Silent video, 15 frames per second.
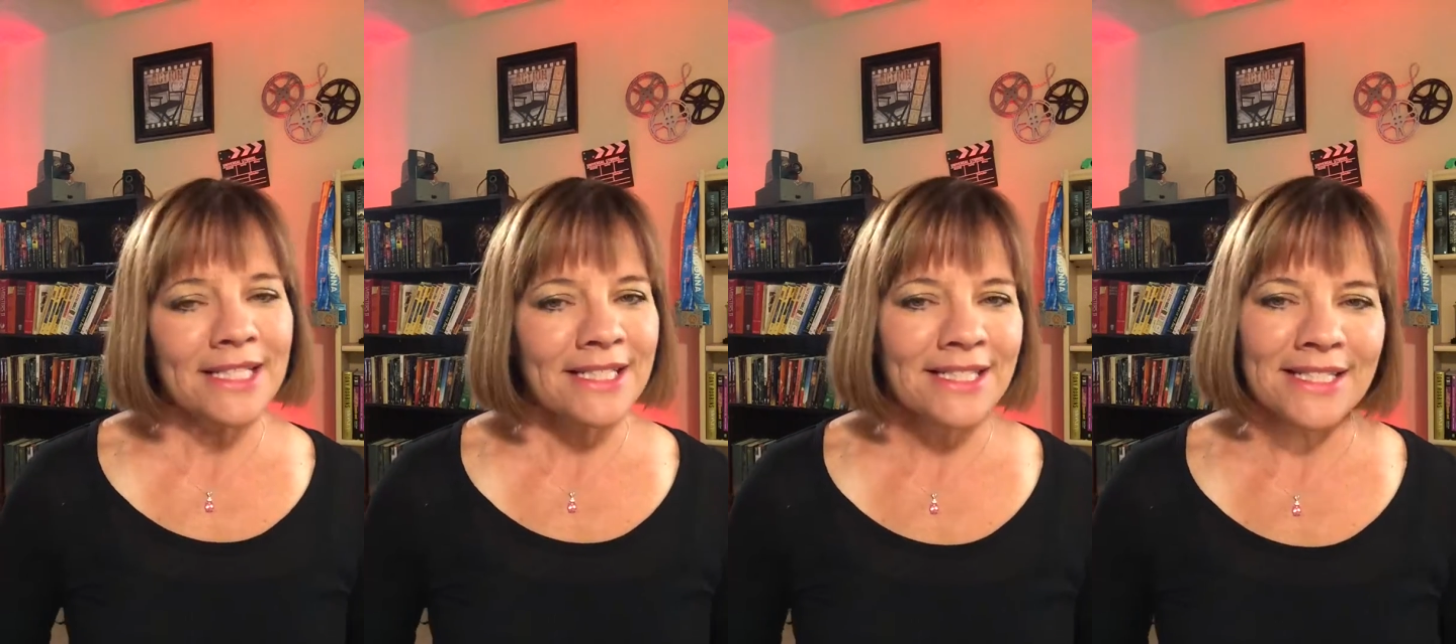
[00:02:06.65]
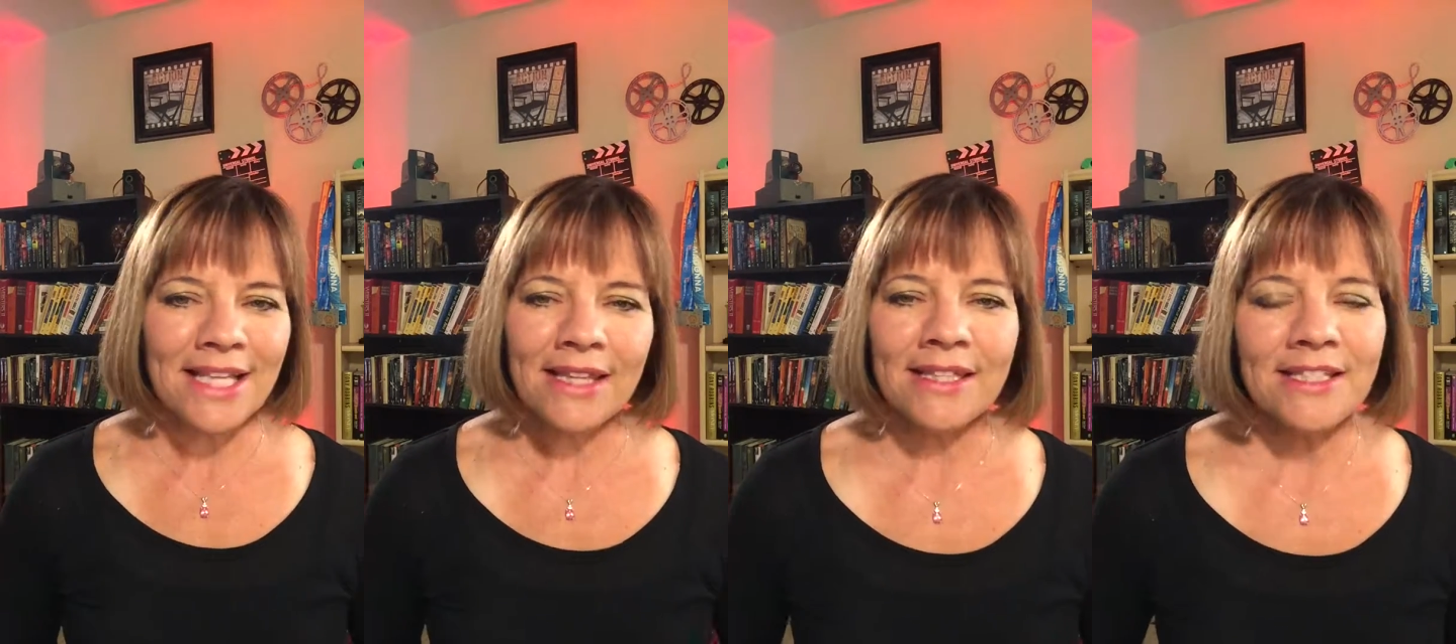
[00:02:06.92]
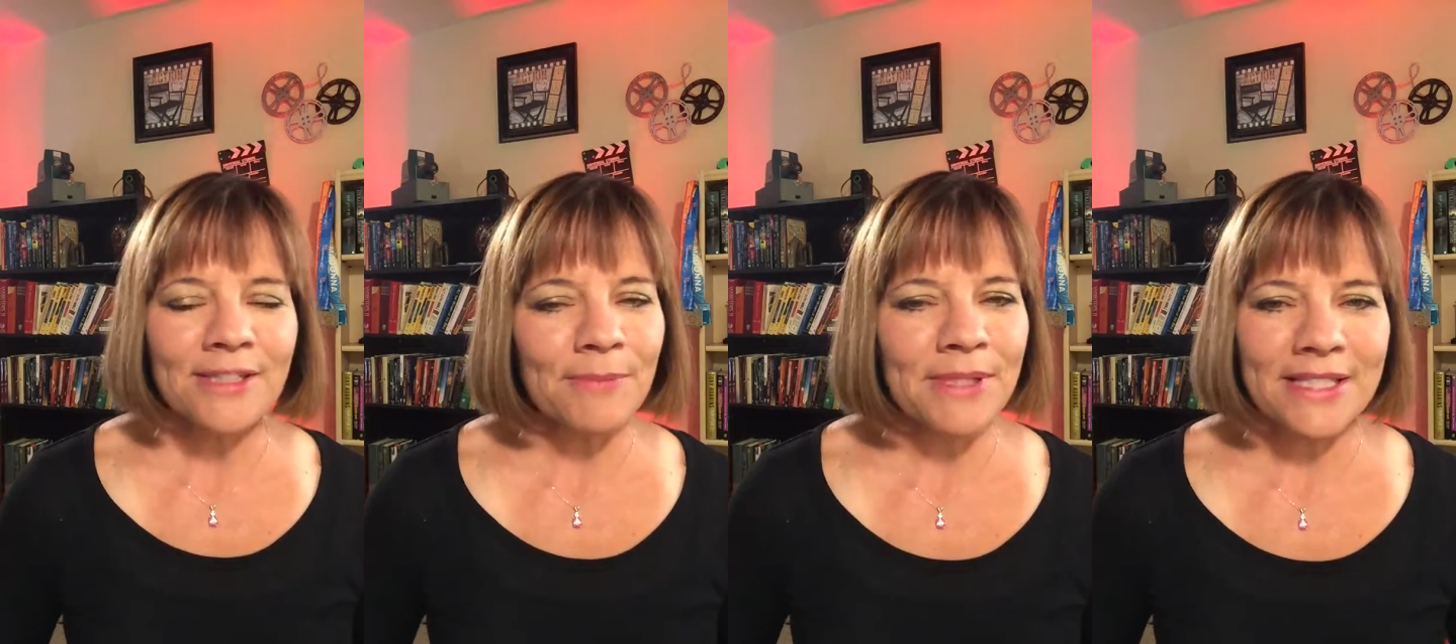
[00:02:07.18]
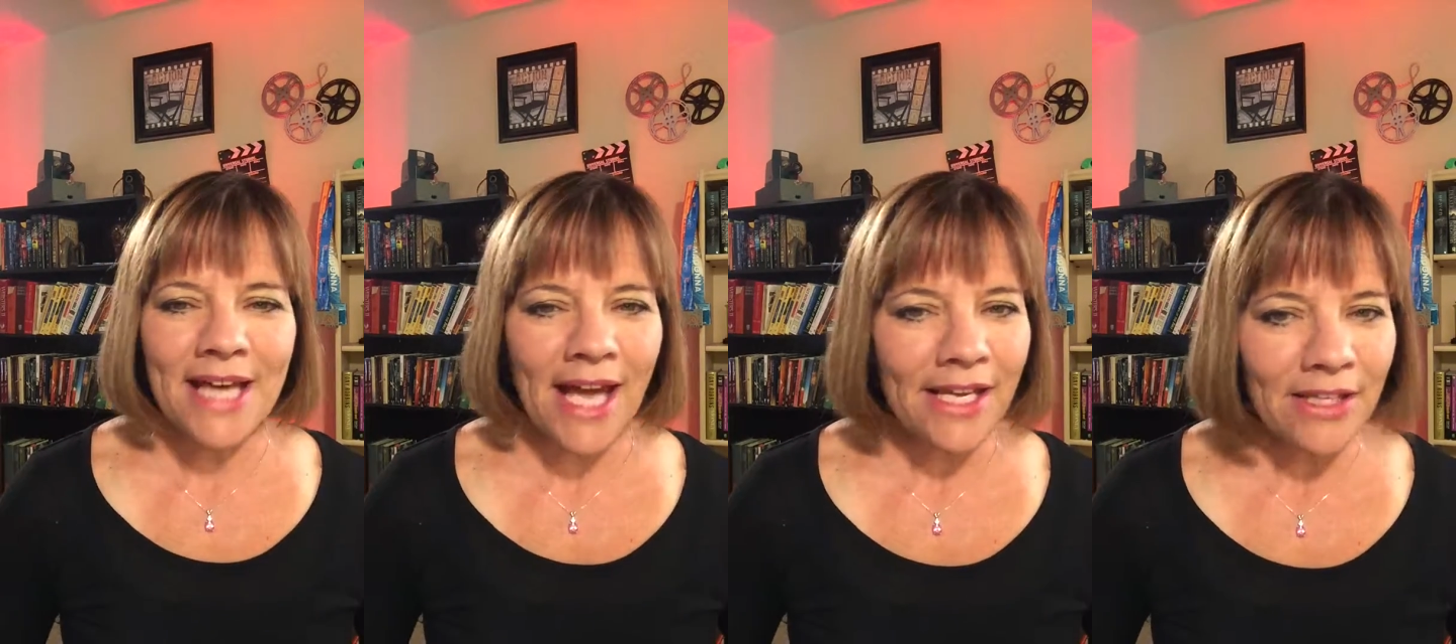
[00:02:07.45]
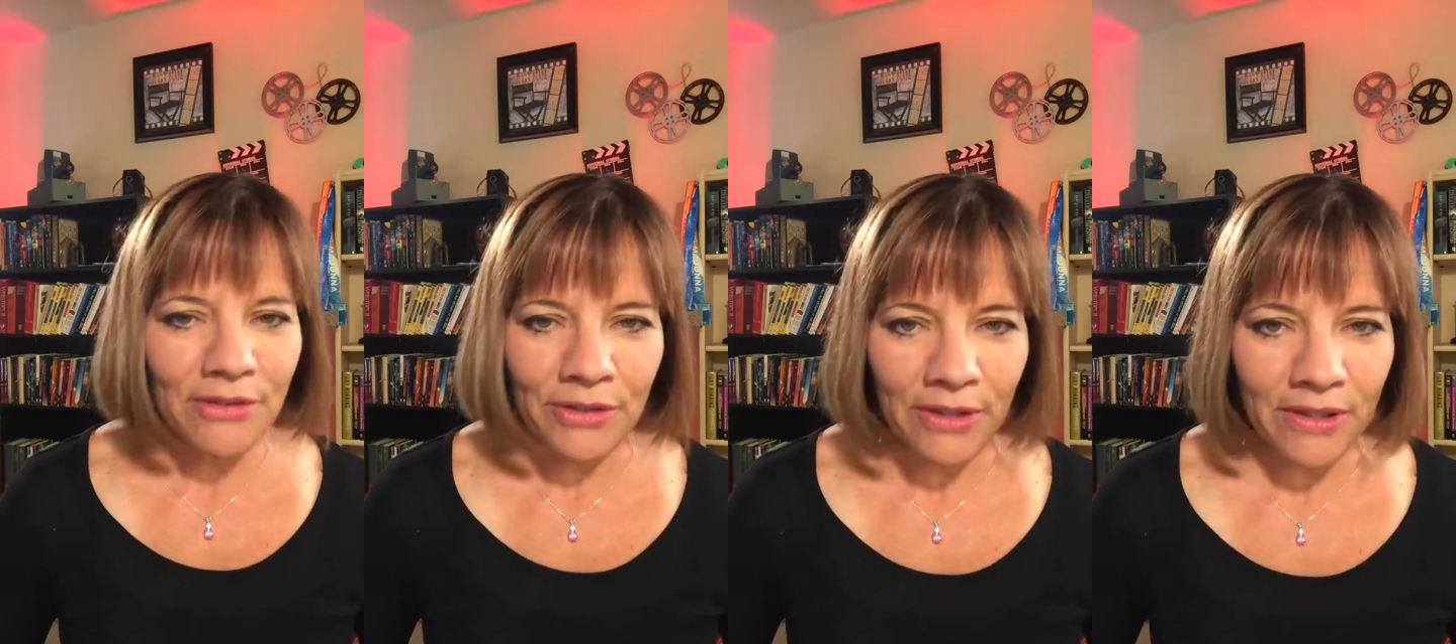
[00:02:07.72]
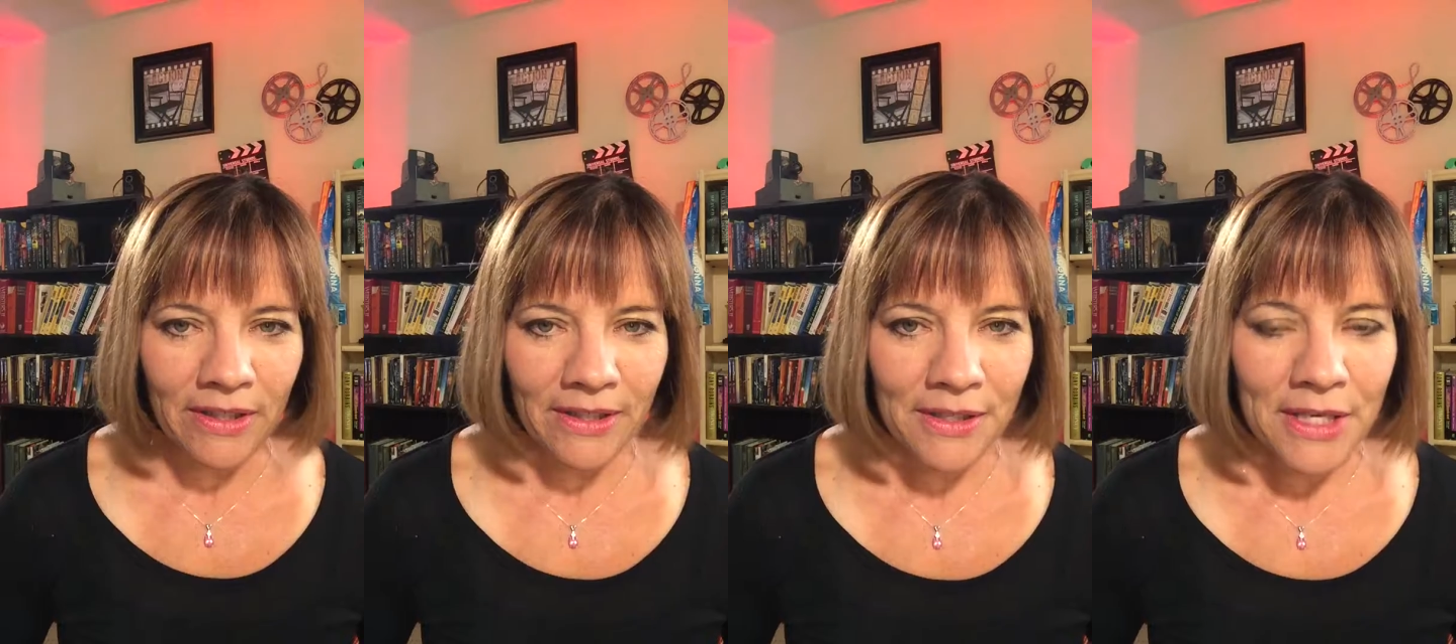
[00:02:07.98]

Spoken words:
is nothing spectacular.